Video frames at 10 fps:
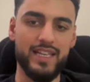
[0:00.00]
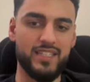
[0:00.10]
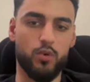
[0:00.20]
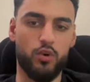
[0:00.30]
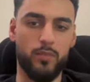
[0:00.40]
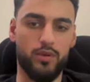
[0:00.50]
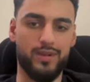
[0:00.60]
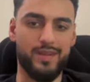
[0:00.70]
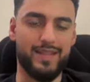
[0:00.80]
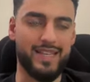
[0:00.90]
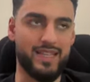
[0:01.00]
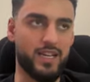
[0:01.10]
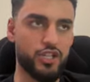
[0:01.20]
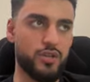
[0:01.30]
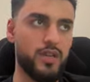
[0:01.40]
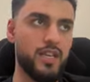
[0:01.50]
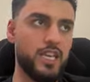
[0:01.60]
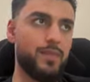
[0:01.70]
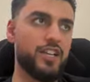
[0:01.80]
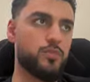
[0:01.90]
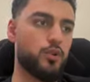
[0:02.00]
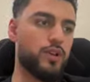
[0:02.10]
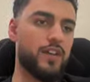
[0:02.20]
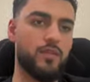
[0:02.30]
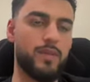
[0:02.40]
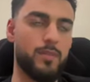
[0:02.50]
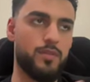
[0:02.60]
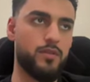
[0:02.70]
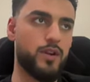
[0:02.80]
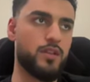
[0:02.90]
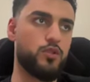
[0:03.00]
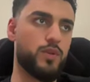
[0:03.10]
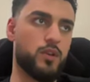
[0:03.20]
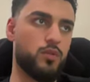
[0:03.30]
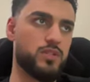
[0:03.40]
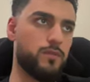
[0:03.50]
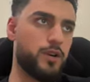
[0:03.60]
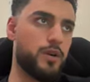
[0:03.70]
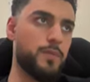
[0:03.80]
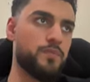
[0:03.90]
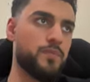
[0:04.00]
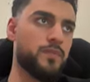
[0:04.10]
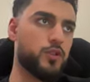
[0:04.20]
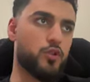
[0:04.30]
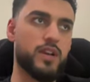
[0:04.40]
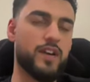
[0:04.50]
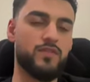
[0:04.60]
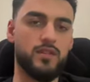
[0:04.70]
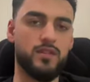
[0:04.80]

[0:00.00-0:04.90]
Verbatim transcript: is more important than taking action. Imagine, bro, you have a map, right? You want to go somewhere. You don't have